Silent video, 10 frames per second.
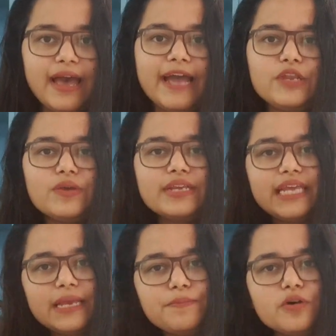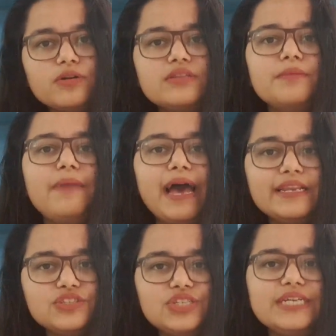and you can keep the
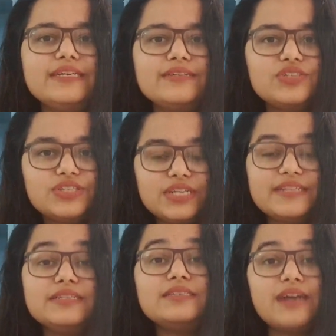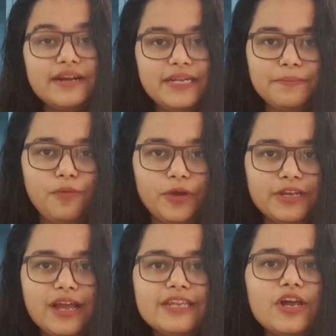balance sheet just as a starting point.